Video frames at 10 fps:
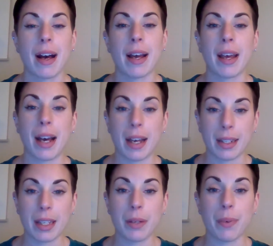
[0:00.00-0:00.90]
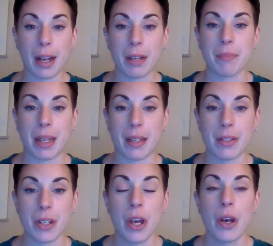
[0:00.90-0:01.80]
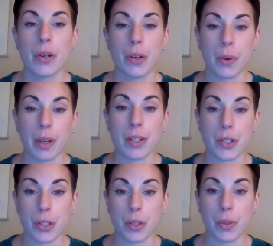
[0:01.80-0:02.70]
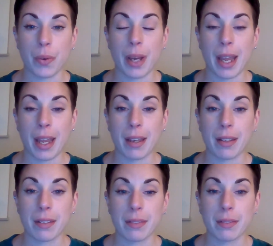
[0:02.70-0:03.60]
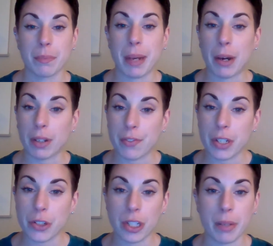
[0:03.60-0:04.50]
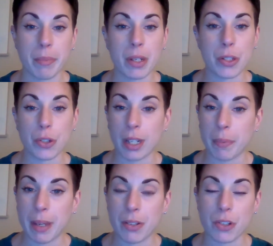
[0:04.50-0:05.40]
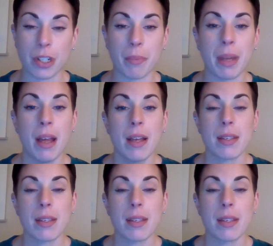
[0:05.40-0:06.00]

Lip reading: I highly recommend going to a powerlifting gym, a strength-based gym,